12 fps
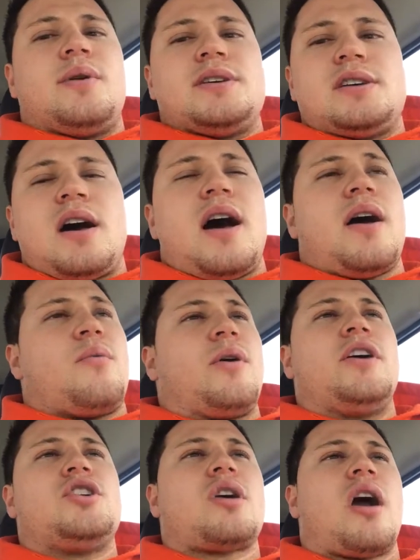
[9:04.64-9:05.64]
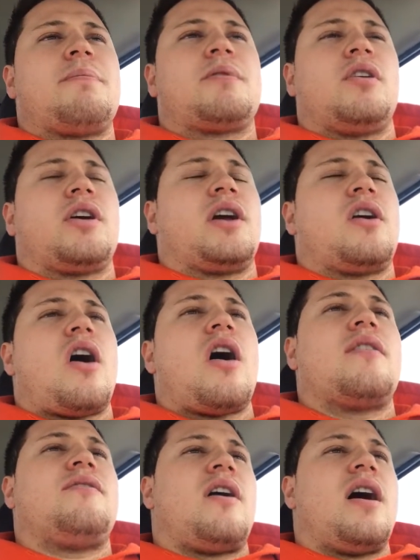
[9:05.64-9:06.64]
was a really sharp looking
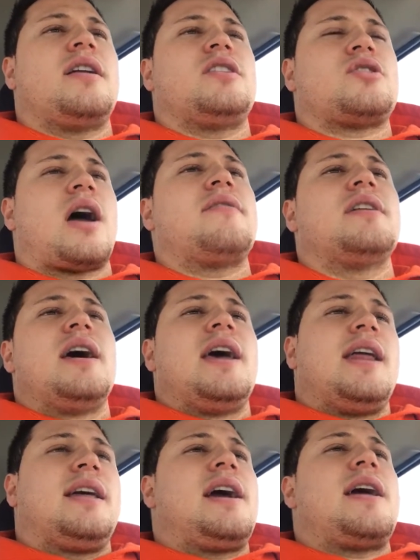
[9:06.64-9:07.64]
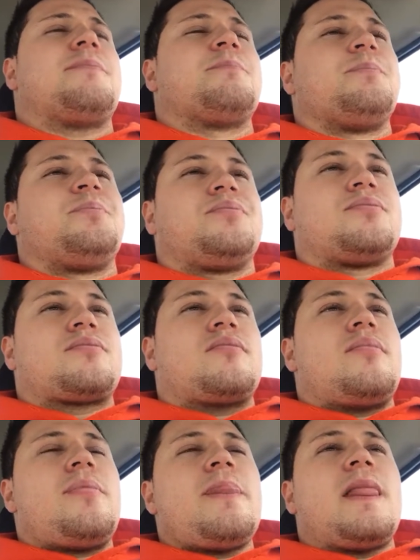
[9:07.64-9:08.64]
car, fun to drive. And again,
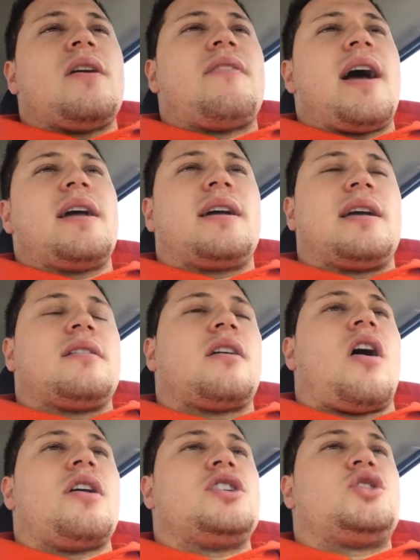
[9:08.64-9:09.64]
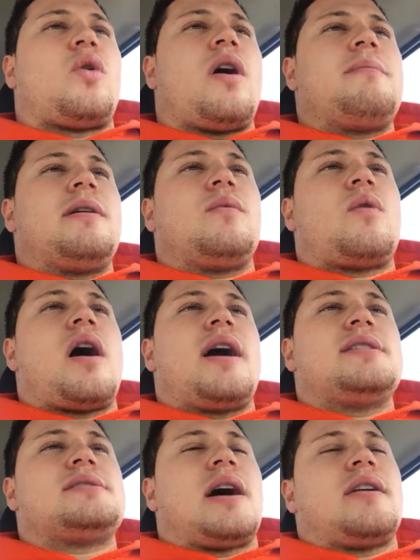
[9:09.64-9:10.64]
if on enjoyment
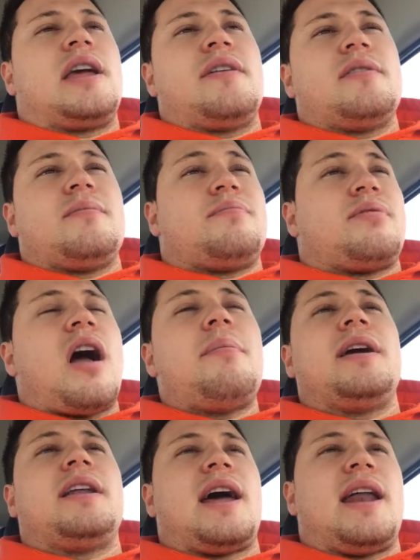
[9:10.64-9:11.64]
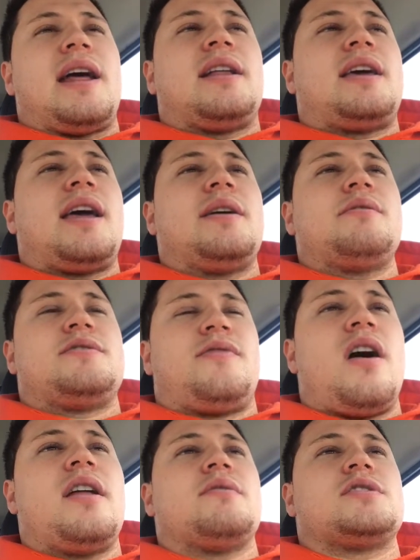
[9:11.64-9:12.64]
wise, I'd give it probably a 9 out of 10. It was
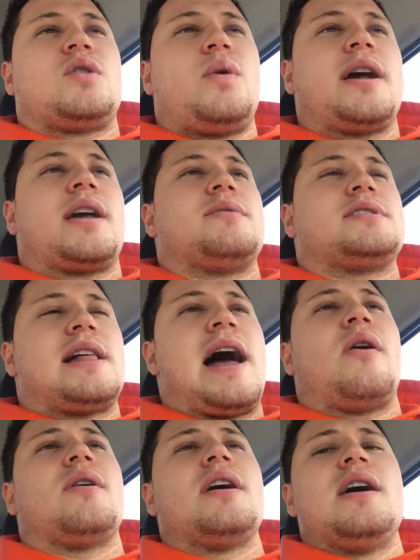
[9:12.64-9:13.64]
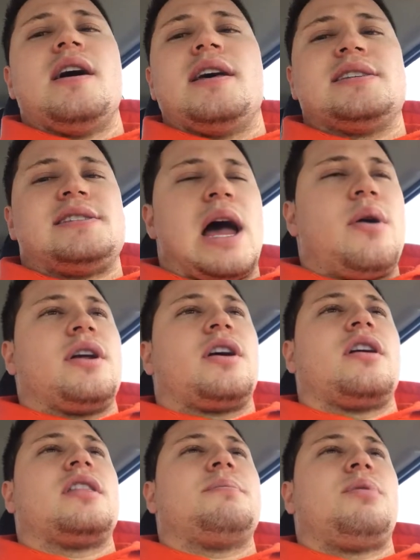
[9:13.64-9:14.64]
fun, it was quick, it was loud, it sounded
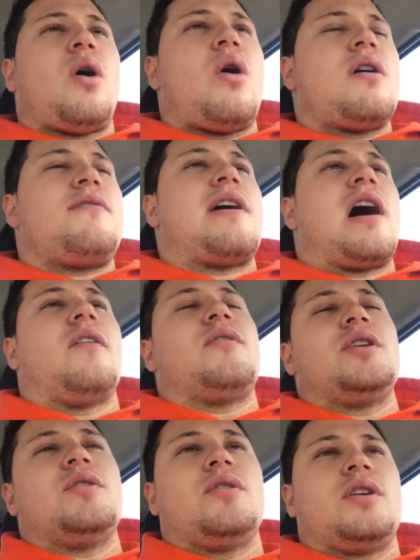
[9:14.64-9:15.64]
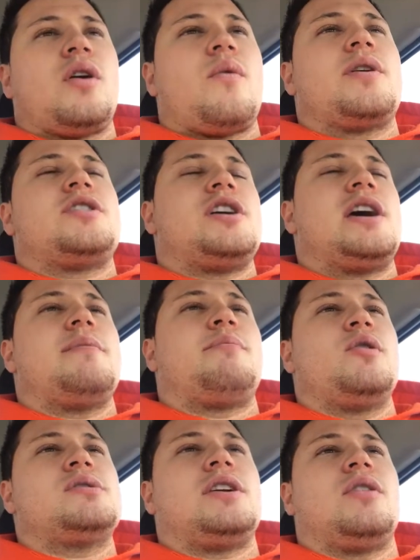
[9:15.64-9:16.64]
good. The blow off valve, and you know, when you hit
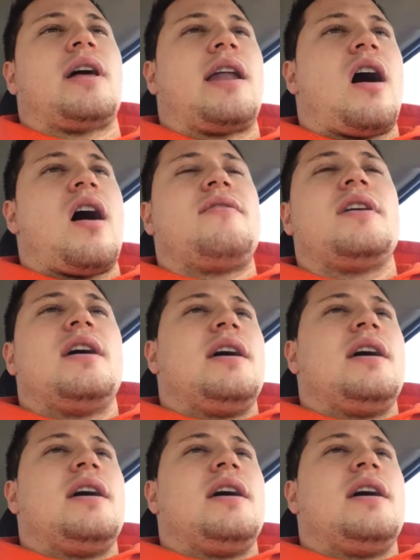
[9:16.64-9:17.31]
boost and you let off,